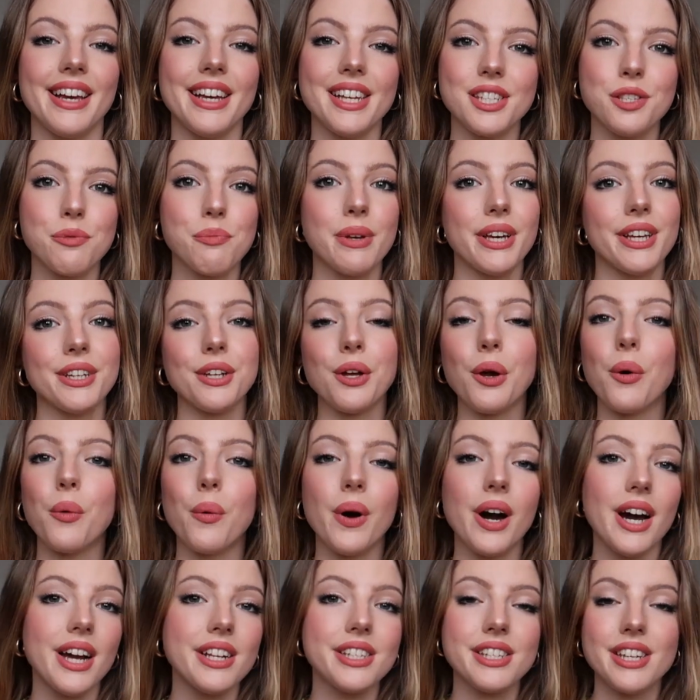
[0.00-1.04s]
it's been
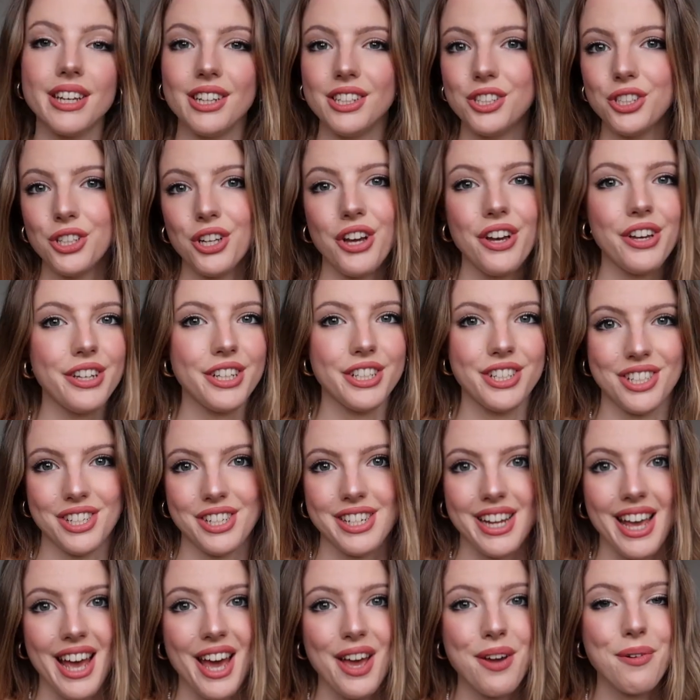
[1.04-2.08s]
quite a journey
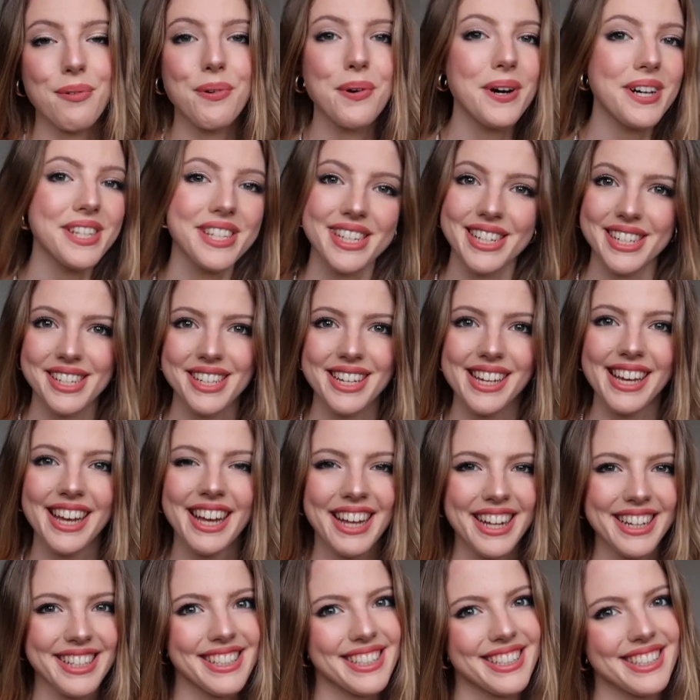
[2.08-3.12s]
today, wasn't
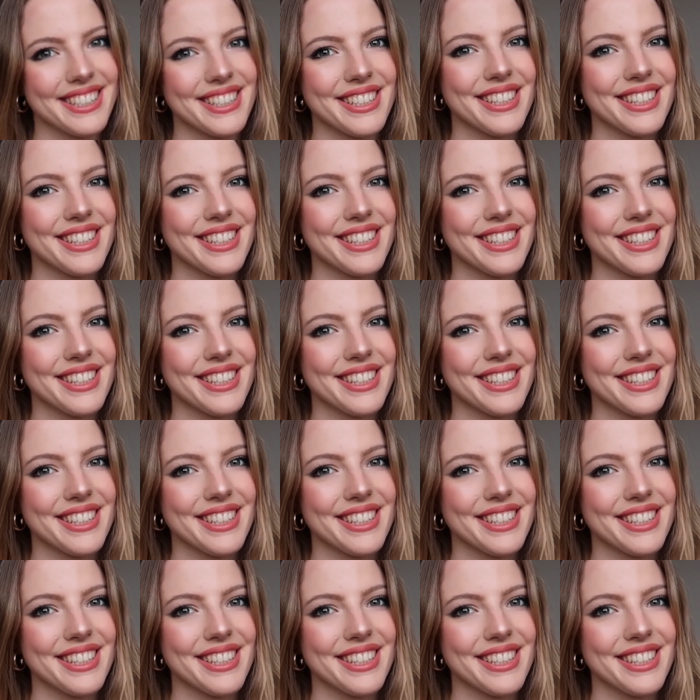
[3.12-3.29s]
it?